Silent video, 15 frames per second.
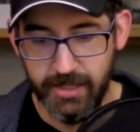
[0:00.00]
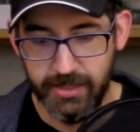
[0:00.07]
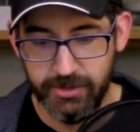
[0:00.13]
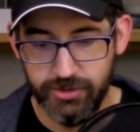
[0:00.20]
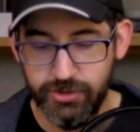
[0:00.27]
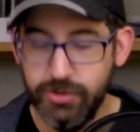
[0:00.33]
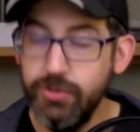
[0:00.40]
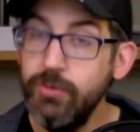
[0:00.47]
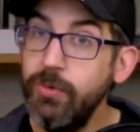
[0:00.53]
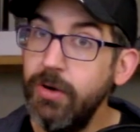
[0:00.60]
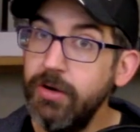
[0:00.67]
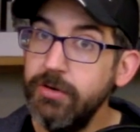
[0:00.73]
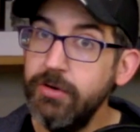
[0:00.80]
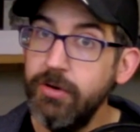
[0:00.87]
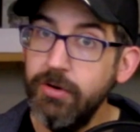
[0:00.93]
2
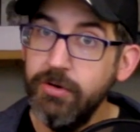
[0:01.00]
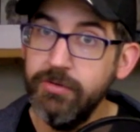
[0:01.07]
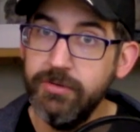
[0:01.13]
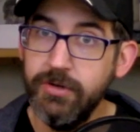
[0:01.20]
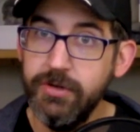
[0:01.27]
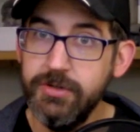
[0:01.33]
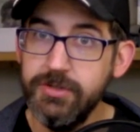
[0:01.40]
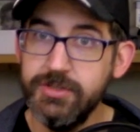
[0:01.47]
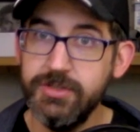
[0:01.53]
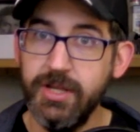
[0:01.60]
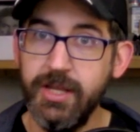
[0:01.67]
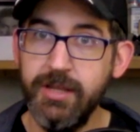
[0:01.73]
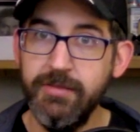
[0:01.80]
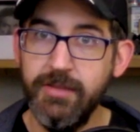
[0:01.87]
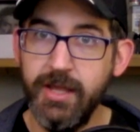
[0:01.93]
Under-Earthers,
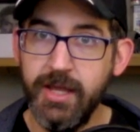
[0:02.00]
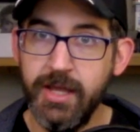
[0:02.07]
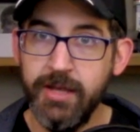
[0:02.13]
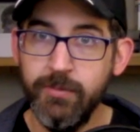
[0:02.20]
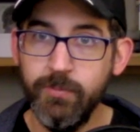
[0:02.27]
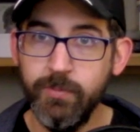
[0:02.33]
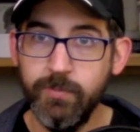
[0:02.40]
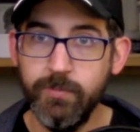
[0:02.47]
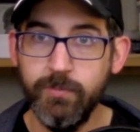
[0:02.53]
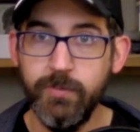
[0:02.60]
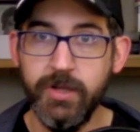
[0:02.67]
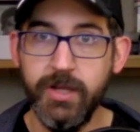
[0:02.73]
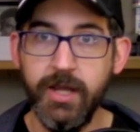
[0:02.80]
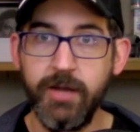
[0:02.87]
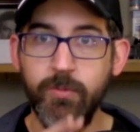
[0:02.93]
and then
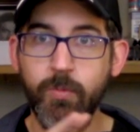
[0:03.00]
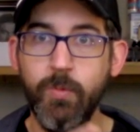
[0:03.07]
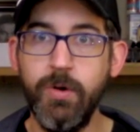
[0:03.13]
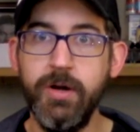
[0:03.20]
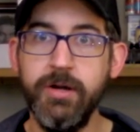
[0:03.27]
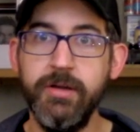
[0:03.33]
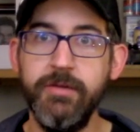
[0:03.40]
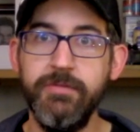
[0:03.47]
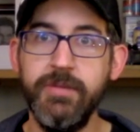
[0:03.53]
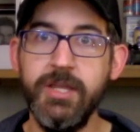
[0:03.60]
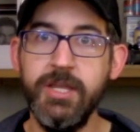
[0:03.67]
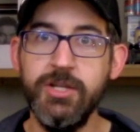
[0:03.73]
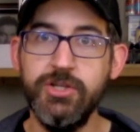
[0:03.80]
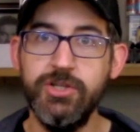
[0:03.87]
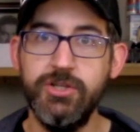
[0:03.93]
we had 1 of
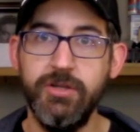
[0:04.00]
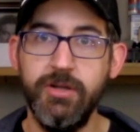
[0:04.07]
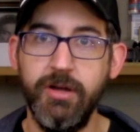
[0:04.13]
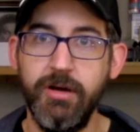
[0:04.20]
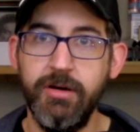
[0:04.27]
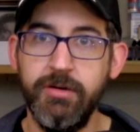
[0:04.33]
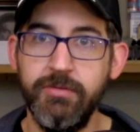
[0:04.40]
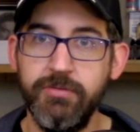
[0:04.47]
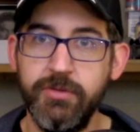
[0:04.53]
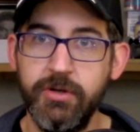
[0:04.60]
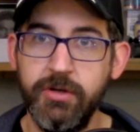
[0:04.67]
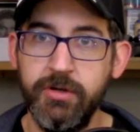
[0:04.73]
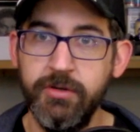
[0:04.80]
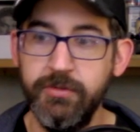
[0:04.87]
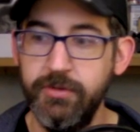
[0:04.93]
each of
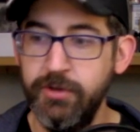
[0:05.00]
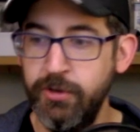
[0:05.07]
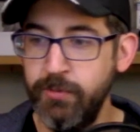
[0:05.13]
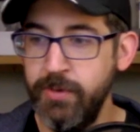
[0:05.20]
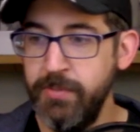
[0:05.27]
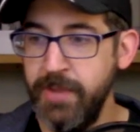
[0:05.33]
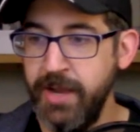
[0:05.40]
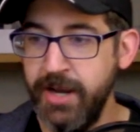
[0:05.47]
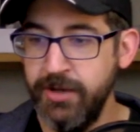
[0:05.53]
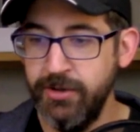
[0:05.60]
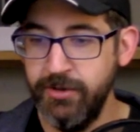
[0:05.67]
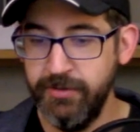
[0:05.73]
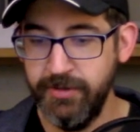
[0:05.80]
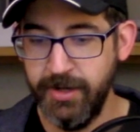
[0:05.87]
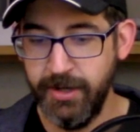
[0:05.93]
the
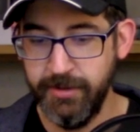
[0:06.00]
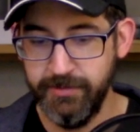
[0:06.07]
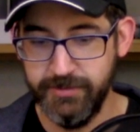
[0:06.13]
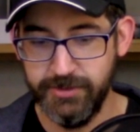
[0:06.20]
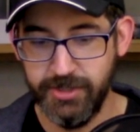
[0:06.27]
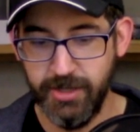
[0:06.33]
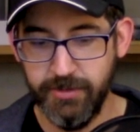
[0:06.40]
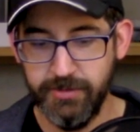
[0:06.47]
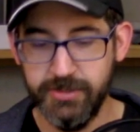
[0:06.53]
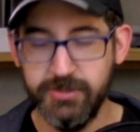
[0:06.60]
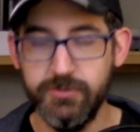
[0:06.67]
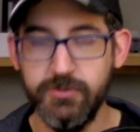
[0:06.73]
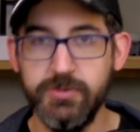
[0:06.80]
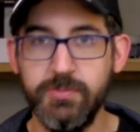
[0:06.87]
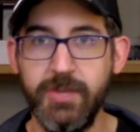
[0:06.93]
remainder there. So this
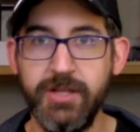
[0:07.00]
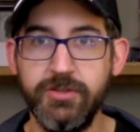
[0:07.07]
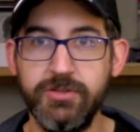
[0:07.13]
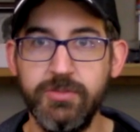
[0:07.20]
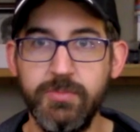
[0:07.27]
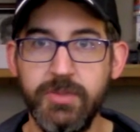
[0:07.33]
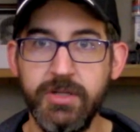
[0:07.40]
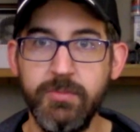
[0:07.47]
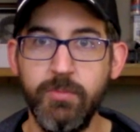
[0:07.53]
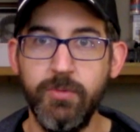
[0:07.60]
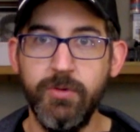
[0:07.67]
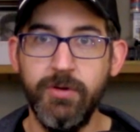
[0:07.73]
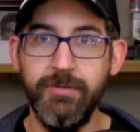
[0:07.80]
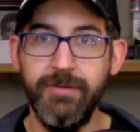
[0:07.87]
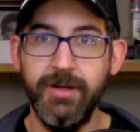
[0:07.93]
was meant to be
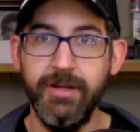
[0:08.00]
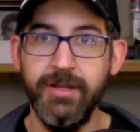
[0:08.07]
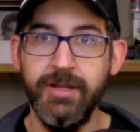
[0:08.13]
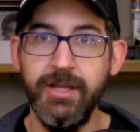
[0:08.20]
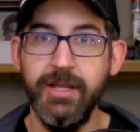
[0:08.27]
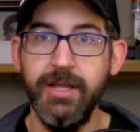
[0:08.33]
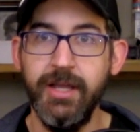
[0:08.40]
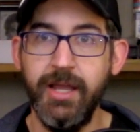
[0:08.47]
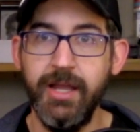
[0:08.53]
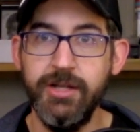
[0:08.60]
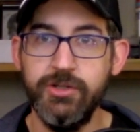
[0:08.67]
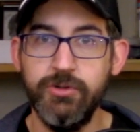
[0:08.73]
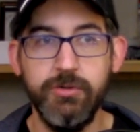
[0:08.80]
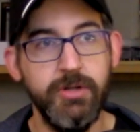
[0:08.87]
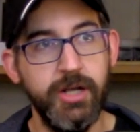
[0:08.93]
more of a
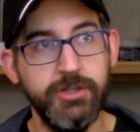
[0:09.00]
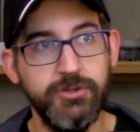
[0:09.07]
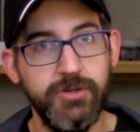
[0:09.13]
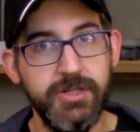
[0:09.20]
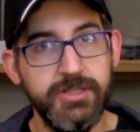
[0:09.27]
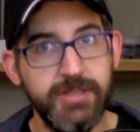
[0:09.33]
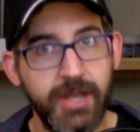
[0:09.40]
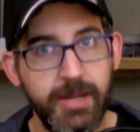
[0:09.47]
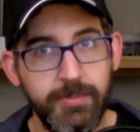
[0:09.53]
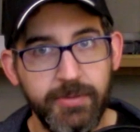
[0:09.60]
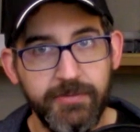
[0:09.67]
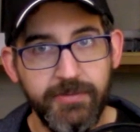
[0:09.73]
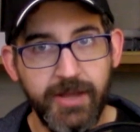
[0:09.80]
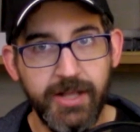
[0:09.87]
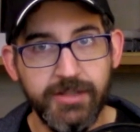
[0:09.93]
introductory type
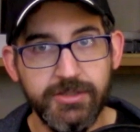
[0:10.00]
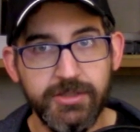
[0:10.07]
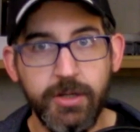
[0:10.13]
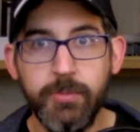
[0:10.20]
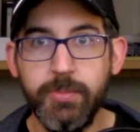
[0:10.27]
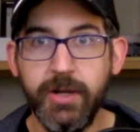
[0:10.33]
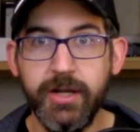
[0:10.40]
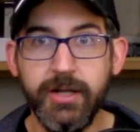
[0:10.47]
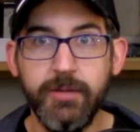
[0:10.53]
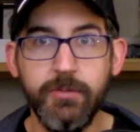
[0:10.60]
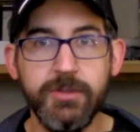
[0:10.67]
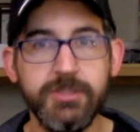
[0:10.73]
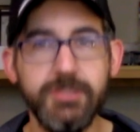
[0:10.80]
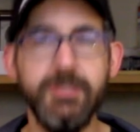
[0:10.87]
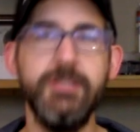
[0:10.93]
event, so painting
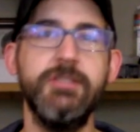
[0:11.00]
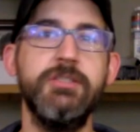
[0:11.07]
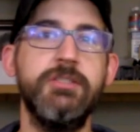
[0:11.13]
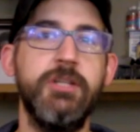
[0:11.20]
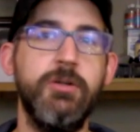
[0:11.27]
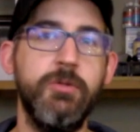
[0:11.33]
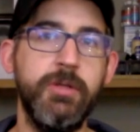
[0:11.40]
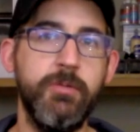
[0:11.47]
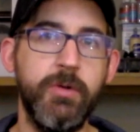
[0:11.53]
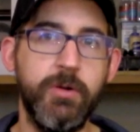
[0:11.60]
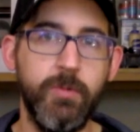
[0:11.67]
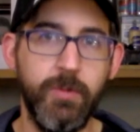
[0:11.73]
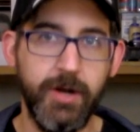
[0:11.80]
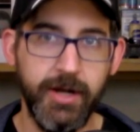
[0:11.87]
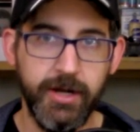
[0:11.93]
wasn't necessarily
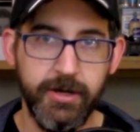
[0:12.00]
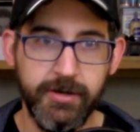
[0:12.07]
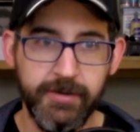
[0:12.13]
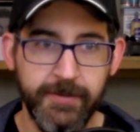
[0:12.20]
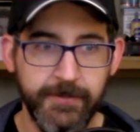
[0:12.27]
required.